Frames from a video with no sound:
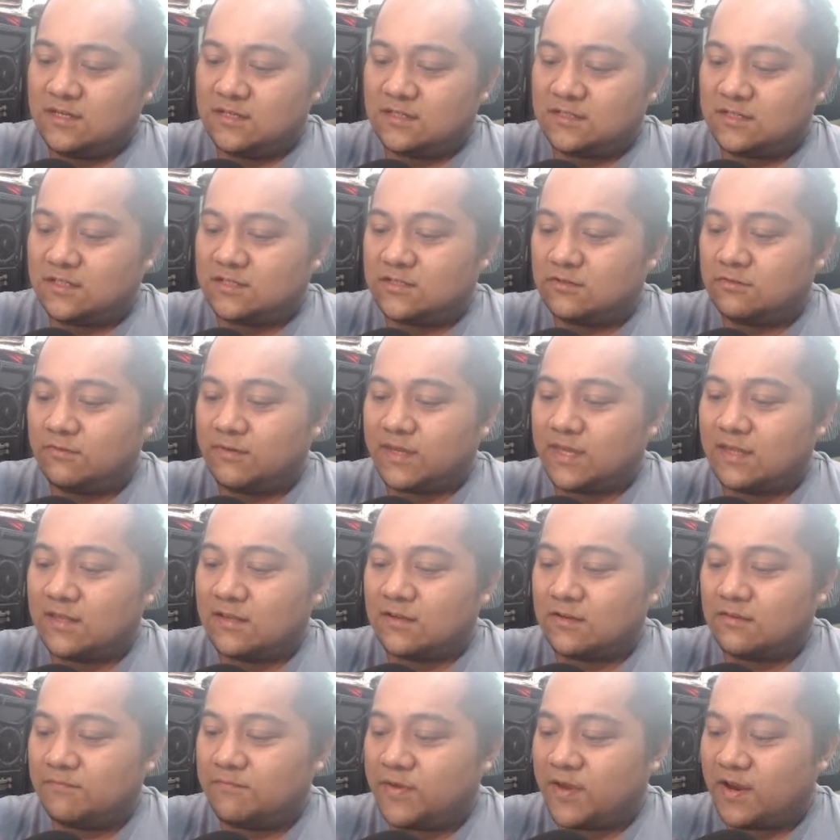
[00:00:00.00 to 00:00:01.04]
just so we can
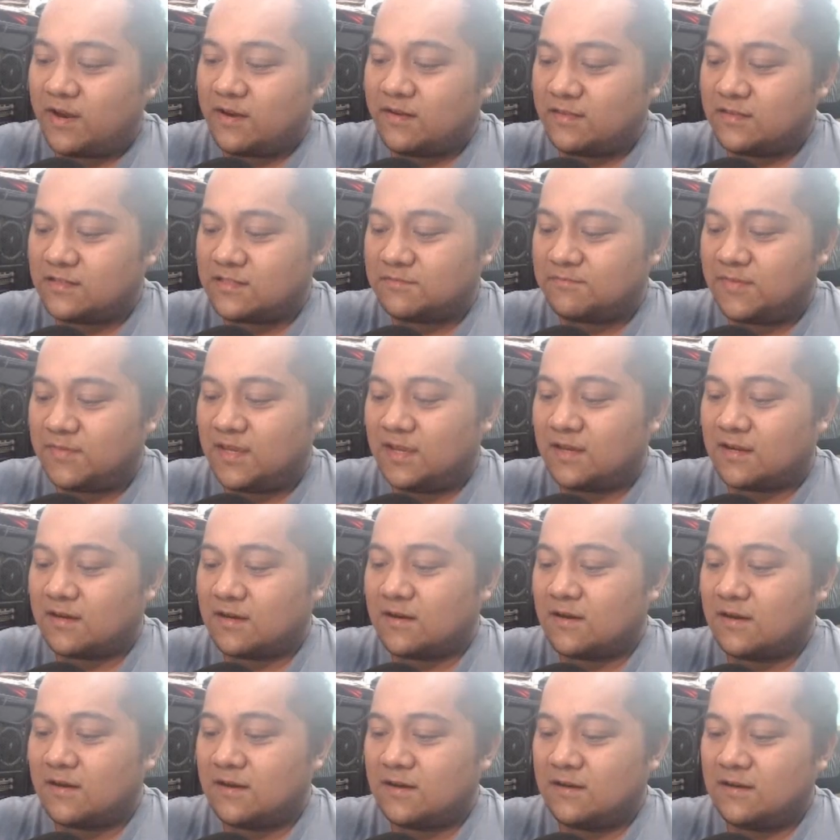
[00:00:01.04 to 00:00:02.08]
compare the speaker.
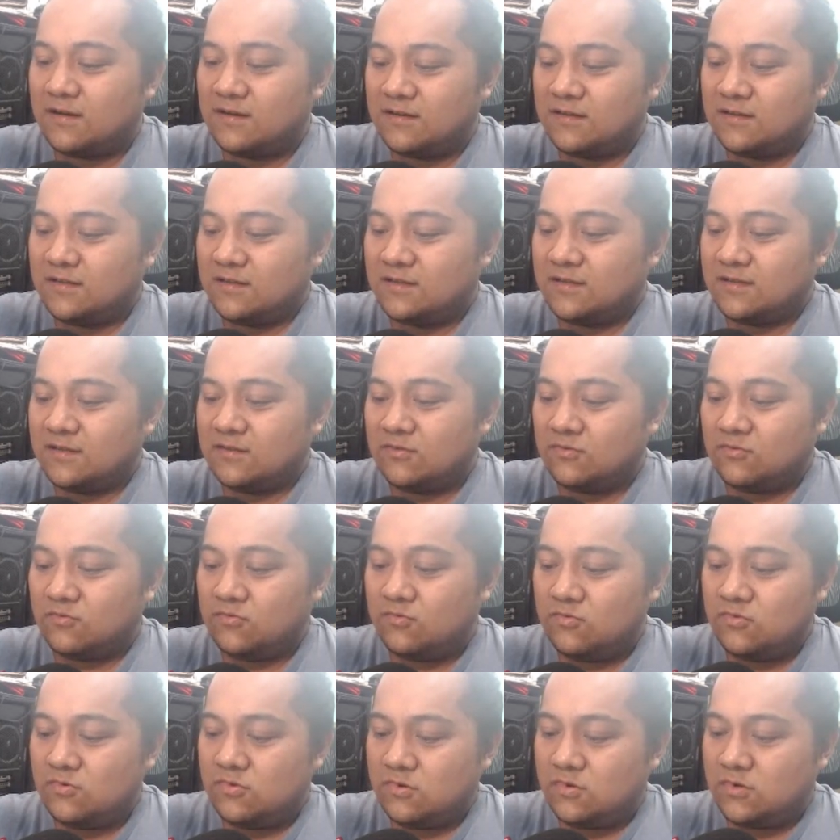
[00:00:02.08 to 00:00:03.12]

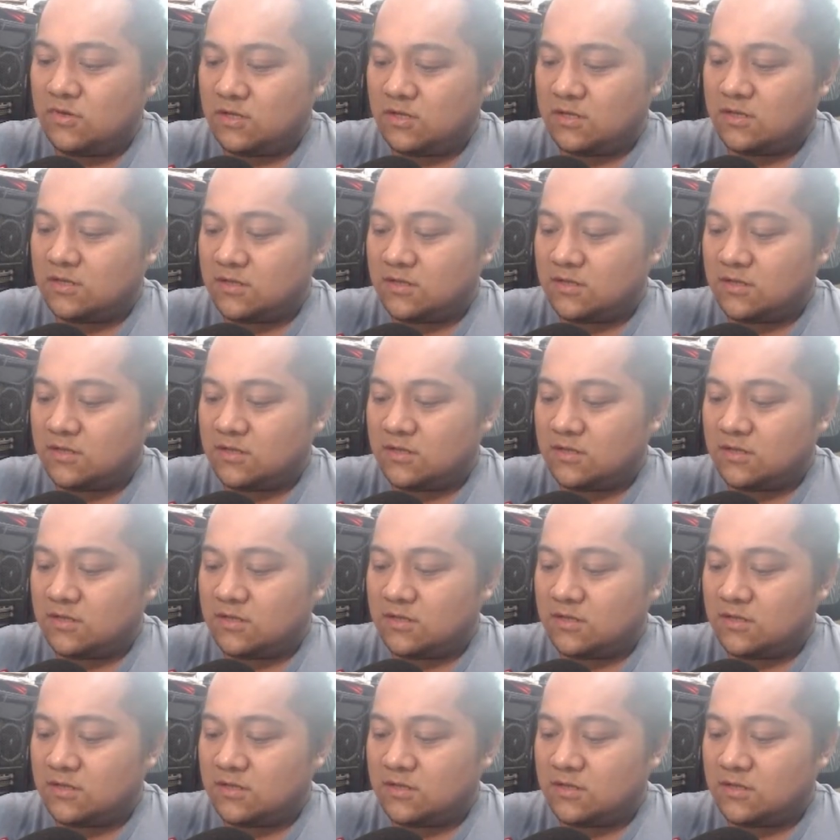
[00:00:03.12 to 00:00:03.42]
Ooh.